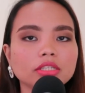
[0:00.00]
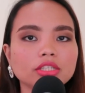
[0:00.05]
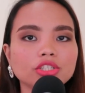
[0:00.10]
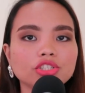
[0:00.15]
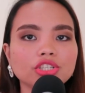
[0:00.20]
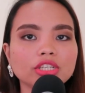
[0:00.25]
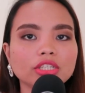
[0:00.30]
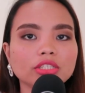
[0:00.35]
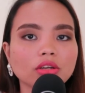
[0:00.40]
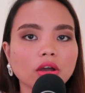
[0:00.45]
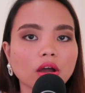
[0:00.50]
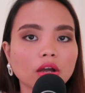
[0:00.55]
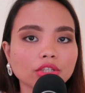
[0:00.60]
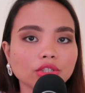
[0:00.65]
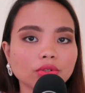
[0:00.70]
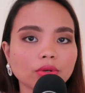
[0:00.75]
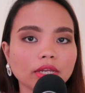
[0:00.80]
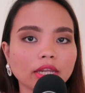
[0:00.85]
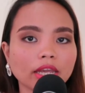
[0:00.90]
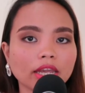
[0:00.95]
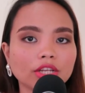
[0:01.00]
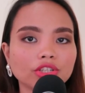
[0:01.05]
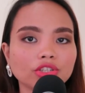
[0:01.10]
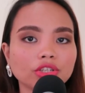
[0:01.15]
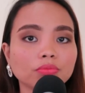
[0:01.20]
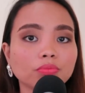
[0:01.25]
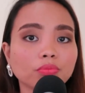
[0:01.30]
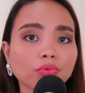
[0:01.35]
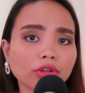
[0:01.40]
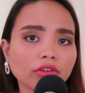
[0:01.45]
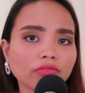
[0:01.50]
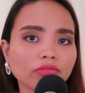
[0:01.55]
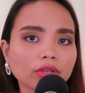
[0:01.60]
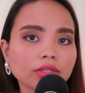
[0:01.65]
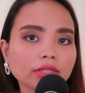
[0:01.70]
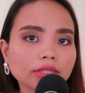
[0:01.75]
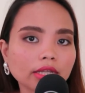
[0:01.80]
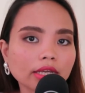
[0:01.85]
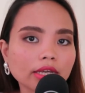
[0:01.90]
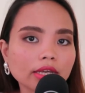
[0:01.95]
Did she talk to an agent
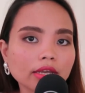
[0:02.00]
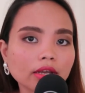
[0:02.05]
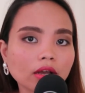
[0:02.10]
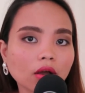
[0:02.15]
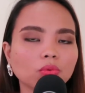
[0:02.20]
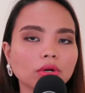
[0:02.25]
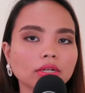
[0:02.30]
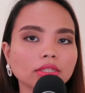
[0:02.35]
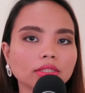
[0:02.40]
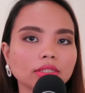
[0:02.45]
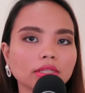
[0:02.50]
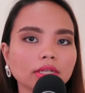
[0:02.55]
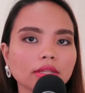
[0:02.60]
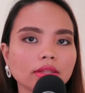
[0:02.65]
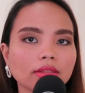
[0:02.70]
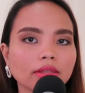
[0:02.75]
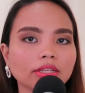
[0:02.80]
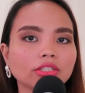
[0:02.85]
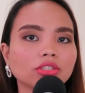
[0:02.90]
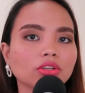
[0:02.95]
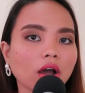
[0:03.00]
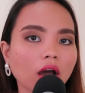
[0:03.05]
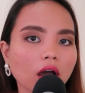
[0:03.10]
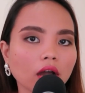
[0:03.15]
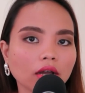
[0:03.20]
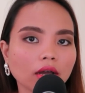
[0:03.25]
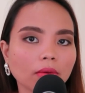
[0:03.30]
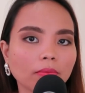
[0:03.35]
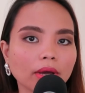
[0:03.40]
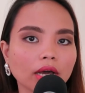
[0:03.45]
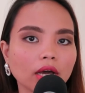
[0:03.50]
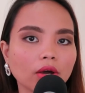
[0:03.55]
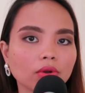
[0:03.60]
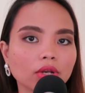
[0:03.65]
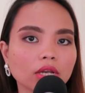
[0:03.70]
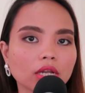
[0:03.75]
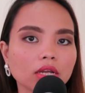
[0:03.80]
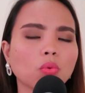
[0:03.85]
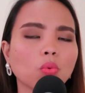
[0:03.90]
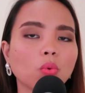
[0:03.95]
previously? What did they talk
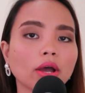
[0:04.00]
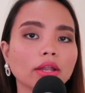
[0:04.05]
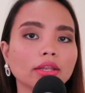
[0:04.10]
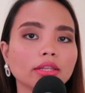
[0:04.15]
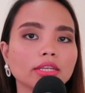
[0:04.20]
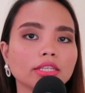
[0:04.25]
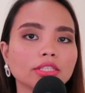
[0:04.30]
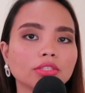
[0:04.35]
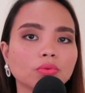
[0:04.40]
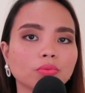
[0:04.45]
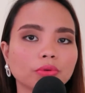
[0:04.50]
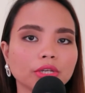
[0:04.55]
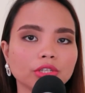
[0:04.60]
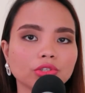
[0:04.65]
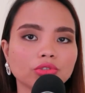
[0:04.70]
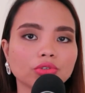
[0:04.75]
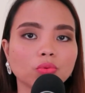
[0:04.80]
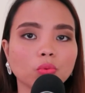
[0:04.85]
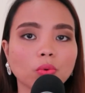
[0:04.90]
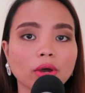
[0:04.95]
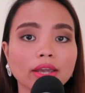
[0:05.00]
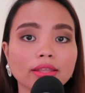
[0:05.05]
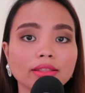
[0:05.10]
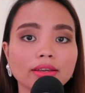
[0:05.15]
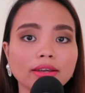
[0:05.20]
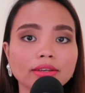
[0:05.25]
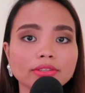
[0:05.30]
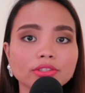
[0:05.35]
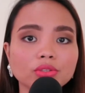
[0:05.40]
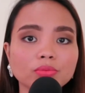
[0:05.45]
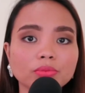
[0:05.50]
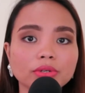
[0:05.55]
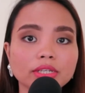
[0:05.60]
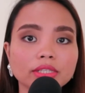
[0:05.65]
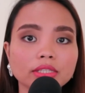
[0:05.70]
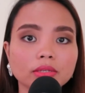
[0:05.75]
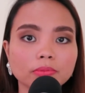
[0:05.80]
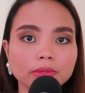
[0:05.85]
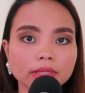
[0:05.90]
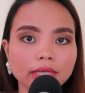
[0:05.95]
about? What is the reason why the customer
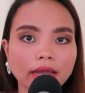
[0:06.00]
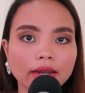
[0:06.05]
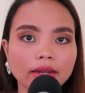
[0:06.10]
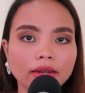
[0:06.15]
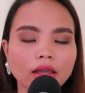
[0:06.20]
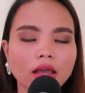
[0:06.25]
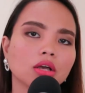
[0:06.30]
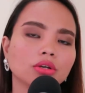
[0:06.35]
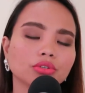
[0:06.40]
is upset?